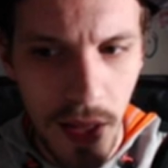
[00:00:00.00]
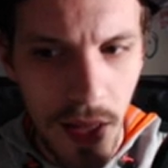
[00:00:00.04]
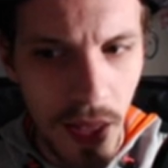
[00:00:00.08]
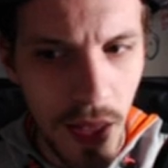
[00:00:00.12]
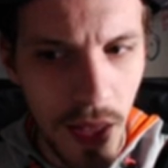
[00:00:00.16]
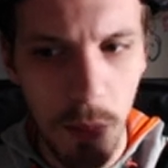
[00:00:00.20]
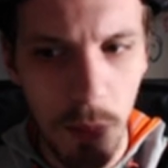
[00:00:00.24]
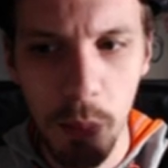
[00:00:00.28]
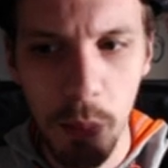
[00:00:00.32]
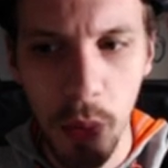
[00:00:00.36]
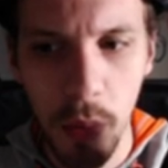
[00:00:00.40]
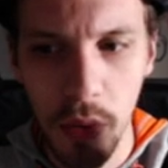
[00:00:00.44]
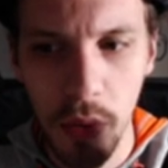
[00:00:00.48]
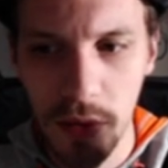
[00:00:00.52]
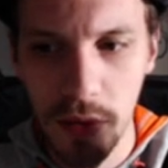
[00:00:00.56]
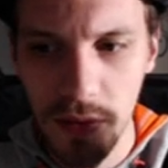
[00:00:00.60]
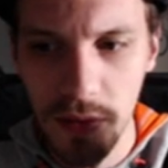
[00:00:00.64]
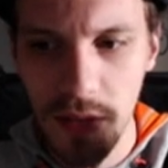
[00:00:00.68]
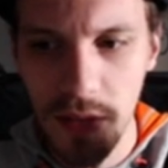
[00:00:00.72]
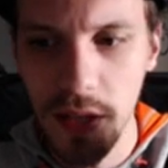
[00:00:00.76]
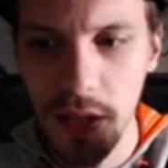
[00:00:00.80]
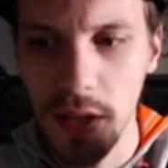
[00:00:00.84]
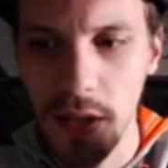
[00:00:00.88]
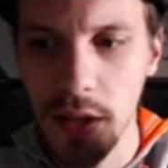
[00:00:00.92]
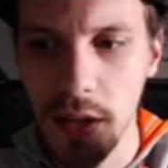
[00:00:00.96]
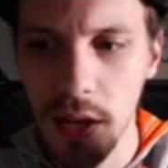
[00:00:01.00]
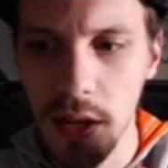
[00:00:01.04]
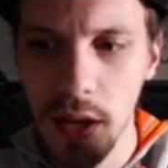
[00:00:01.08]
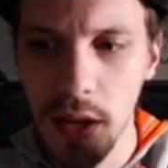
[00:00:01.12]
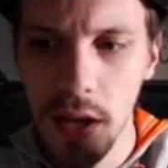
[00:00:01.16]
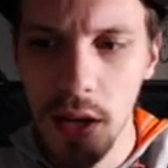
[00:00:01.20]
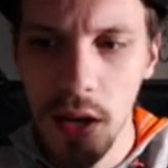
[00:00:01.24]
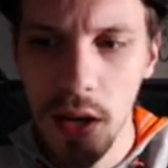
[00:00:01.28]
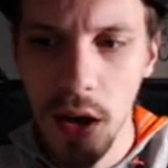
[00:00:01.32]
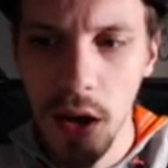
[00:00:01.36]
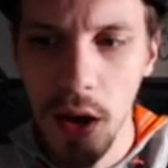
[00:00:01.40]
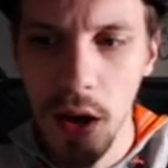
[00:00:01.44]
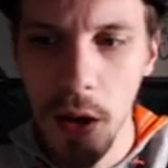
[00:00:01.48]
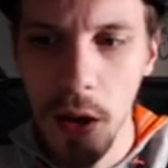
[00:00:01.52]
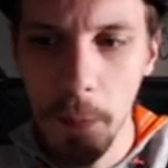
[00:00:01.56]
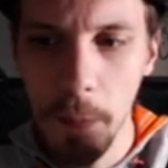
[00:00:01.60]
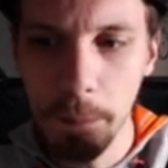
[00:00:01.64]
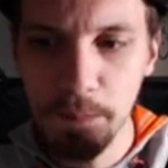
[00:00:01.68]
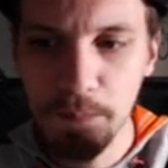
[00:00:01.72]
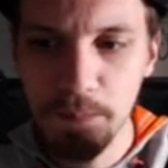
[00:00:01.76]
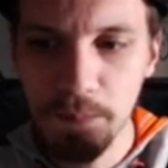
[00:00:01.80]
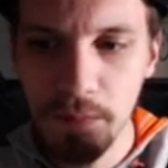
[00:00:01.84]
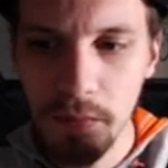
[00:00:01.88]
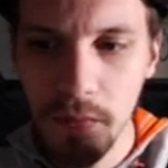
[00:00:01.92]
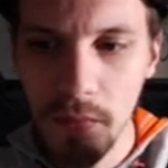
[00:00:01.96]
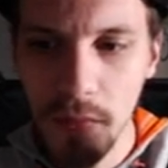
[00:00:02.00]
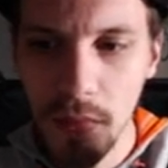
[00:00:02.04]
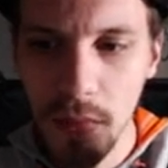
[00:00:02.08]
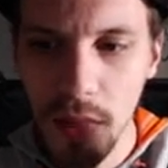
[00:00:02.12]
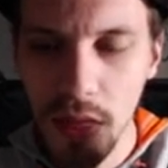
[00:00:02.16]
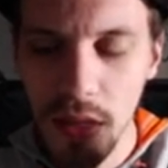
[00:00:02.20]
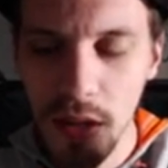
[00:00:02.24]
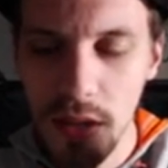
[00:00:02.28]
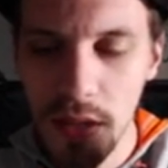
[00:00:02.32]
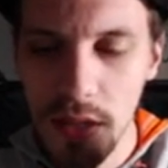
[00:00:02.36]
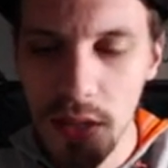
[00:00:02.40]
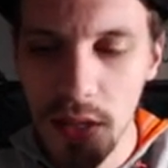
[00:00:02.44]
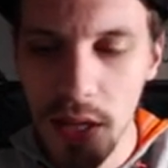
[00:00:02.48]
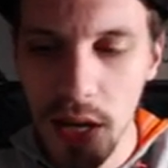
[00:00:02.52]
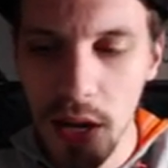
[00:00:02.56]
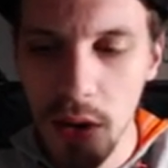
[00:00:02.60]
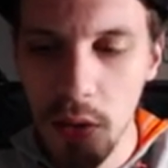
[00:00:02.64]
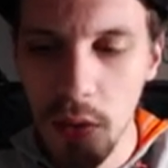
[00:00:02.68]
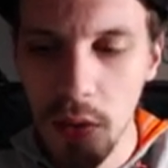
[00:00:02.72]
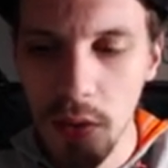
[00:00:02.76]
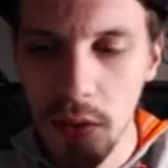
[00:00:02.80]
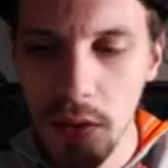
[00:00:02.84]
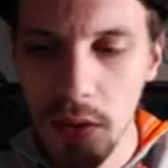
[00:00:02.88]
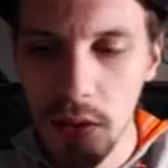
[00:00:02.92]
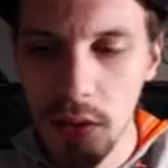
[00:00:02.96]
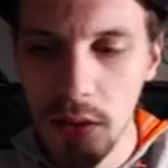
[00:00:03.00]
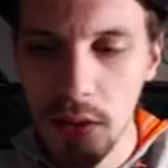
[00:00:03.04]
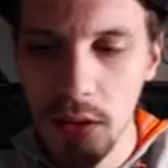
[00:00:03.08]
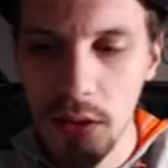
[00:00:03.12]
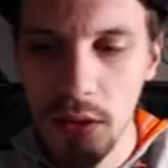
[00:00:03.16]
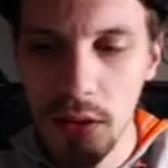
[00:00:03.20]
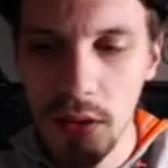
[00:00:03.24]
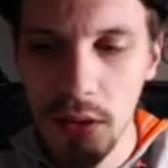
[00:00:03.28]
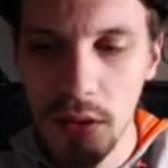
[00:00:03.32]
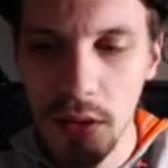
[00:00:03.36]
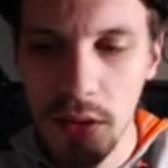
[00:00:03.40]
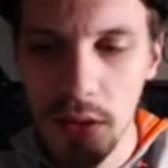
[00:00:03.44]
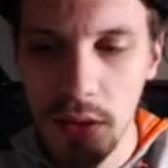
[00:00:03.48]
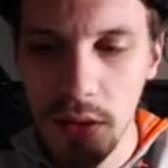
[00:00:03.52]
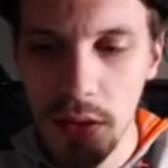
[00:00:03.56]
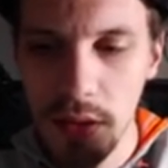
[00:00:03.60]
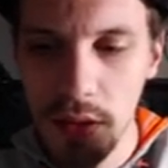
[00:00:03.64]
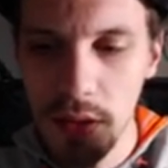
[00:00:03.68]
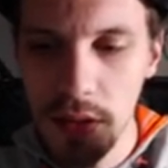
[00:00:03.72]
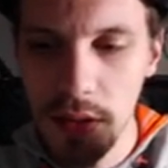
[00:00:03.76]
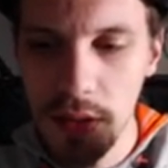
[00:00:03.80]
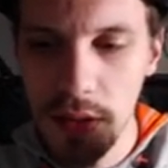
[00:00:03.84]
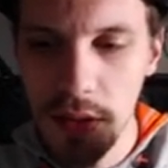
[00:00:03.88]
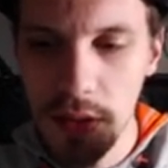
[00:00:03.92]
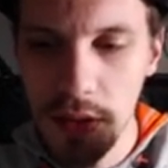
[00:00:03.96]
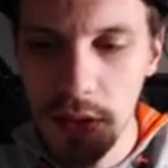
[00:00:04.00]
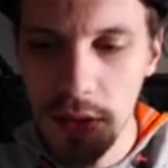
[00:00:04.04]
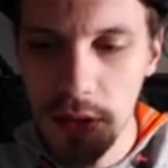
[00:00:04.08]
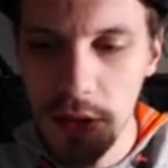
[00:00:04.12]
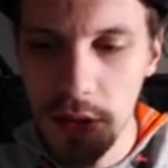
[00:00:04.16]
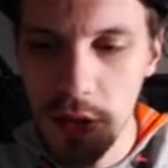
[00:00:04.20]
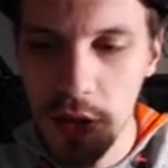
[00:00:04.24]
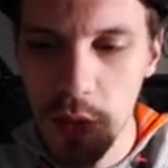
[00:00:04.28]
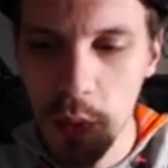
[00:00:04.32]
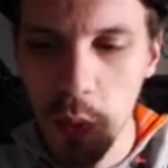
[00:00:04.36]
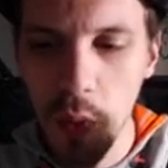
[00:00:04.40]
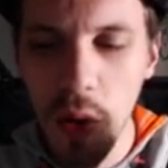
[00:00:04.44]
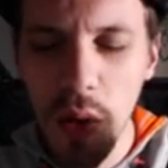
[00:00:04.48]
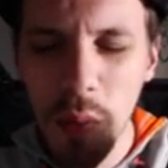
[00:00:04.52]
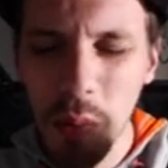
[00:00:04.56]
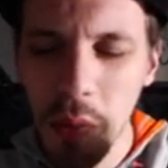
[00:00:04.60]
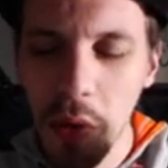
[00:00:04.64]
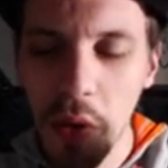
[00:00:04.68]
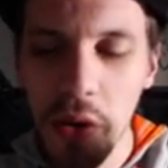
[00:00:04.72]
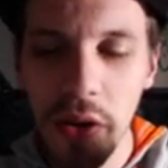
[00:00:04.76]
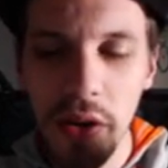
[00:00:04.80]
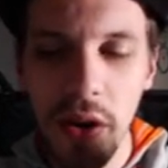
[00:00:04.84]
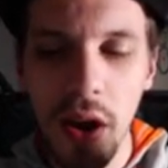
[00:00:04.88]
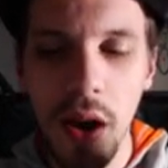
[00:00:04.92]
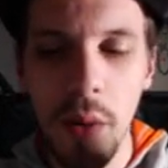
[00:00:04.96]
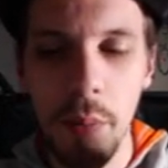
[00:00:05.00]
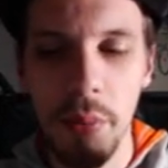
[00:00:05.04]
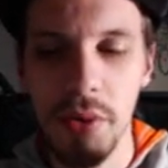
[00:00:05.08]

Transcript: important thing. Now, there's one more knob